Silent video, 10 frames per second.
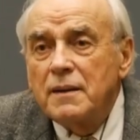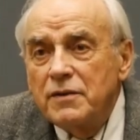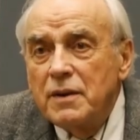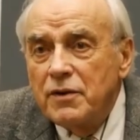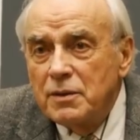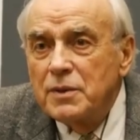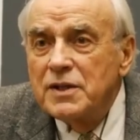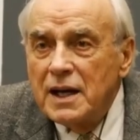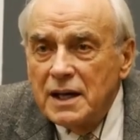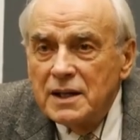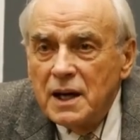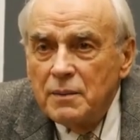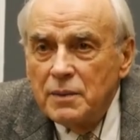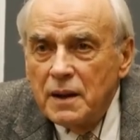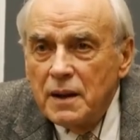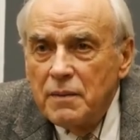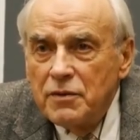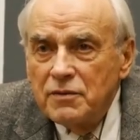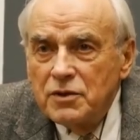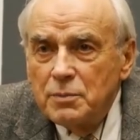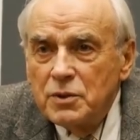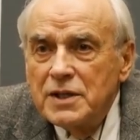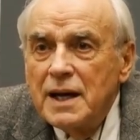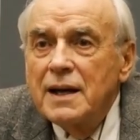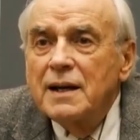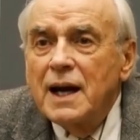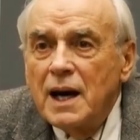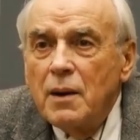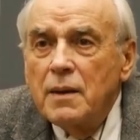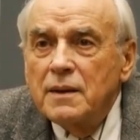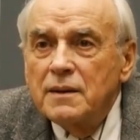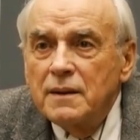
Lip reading: 50% up, 50% down.